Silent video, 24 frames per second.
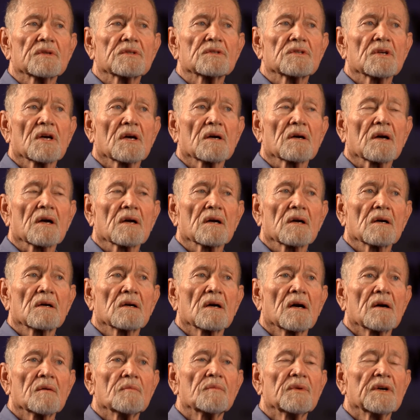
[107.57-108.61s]
with Chuck,
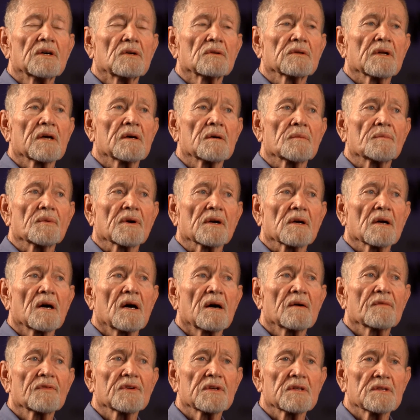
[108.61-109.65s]
I built up a
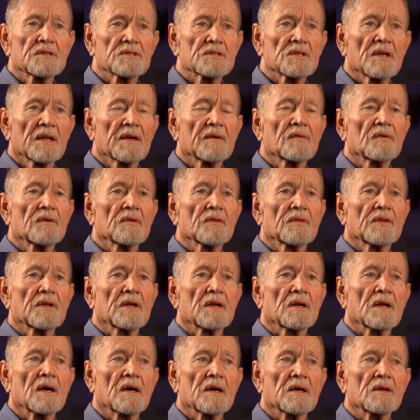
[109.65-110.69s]
confidence level
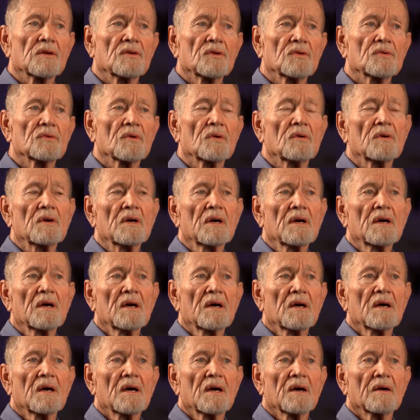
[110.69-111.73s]
that I knew
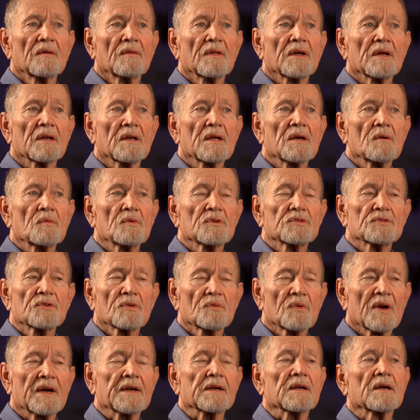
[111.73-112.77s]
that he was the
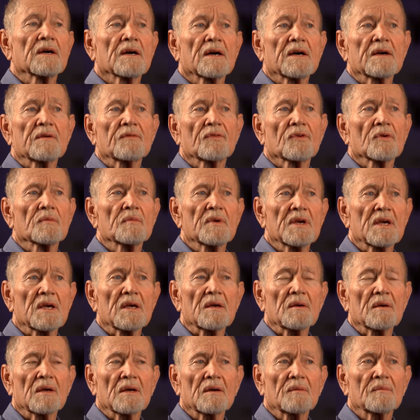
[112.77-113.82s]
right guy for
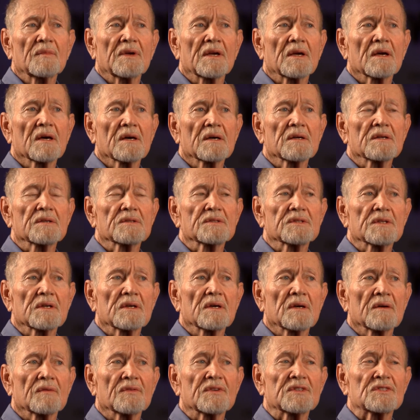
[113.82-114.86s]
me because
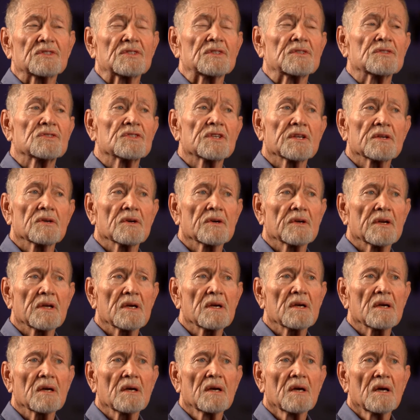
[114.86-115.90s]
of his sincerity